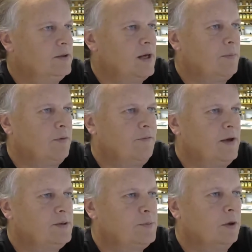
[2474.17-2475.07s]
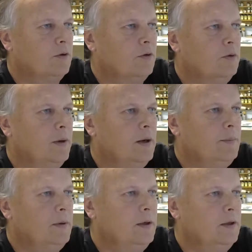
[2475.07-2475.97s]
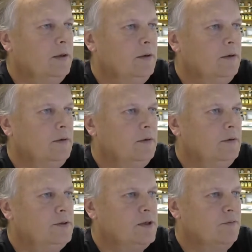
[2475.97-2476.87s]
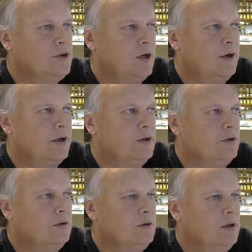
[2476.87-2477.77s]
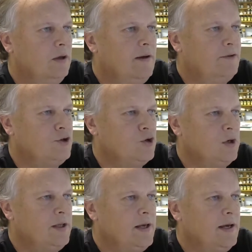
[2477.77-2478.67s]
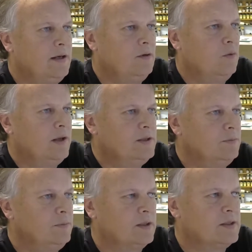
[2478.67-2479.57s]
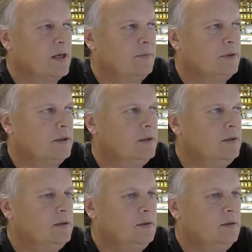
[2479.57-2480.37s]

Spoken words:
separate Facebook group up and see if Jerry can, he'll have to join that and wait to be accepted.